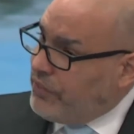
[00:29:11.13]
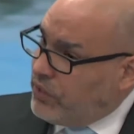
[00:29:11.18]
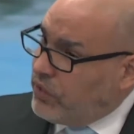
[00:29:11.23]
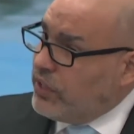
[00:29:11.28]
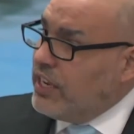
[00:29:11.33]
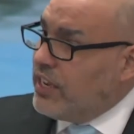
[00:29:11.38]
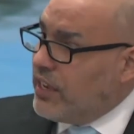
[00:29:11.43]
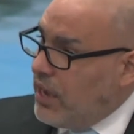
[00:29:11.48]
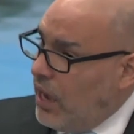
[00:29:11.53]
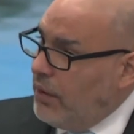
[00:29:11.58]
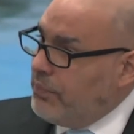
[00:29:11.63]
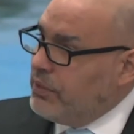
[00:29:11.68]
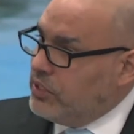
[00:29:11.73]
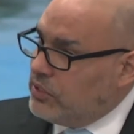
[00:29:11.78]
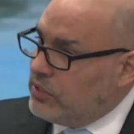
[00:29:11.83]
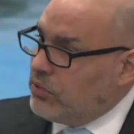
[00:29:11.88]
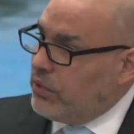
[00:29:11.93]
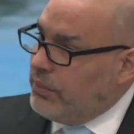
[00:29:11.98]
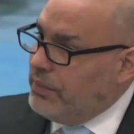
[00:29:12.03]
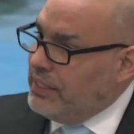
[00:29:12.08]
After he
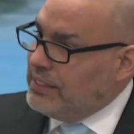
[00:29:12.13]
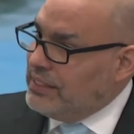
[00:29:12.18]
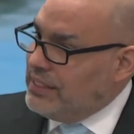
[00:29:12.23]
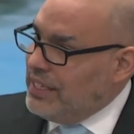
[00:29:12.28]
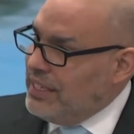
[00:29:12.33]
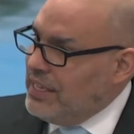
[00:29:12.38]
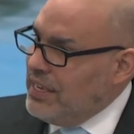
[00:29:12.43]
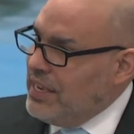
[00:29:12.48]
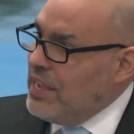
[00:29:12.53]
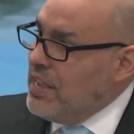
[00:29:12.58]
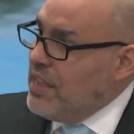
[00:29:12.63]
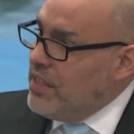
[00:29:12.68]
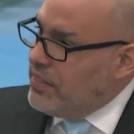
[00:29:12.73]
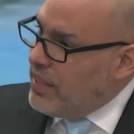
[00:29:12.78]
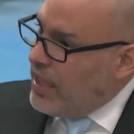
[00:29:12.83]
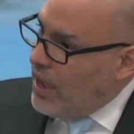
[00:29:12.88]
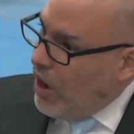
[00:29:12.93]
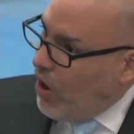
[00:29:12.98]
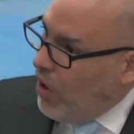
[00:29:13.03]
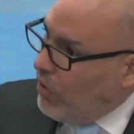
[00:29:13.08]
calmed the stormy sea,
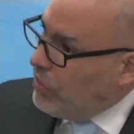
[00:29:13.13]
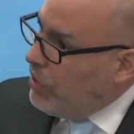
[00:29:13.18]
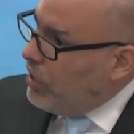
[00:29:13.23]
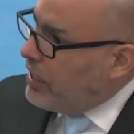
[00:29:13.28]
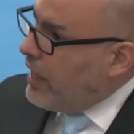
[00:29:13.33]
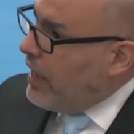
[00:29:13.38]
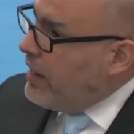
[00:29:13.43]
they all